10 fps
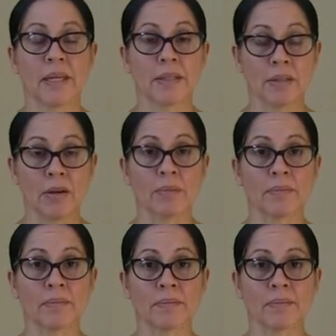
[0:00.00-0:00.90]
and the
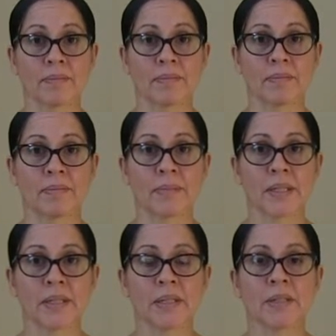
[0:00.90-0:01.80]
arm.
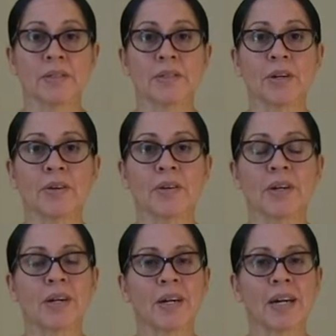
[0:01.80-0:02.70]
So
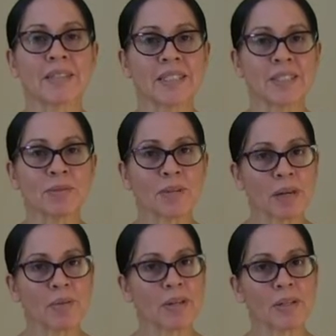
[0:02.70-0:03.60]
this is
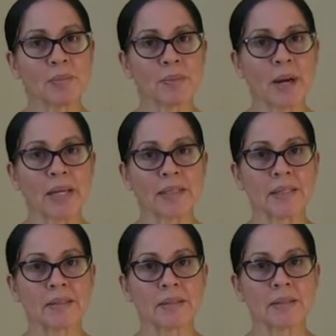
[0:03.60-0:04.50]
what I want you to
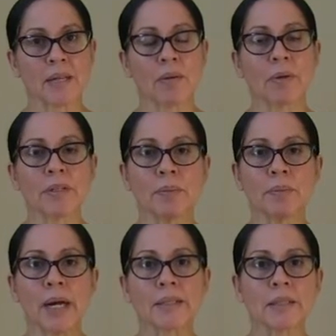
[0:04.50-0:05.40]
practice. I want you to
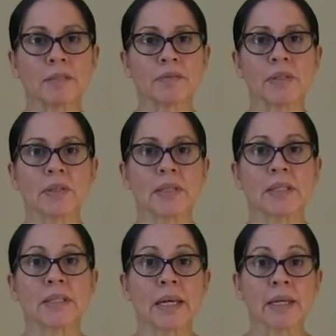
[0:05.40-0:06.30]
practice feeling
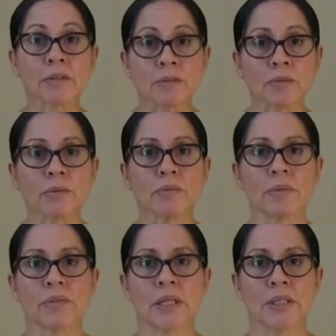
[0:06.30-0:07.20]
this external
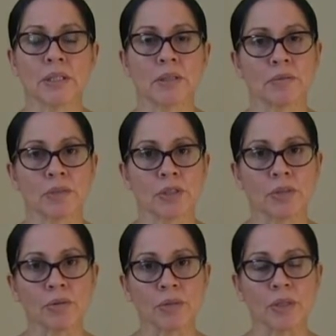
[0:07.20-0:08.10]
rotation of the
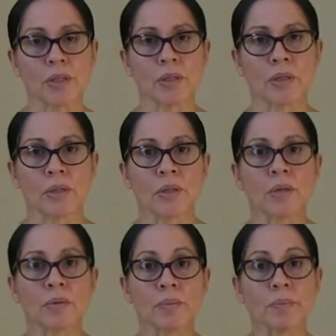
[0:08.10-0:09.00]
shoulder
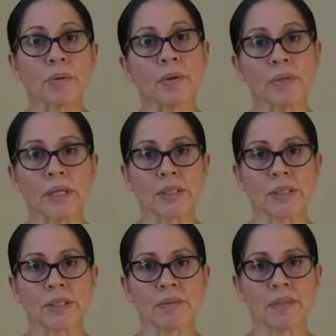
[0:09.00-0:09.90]
with
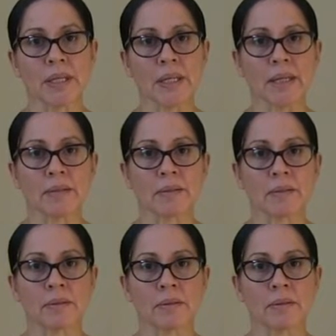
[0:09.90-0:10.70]
pronation of the hand.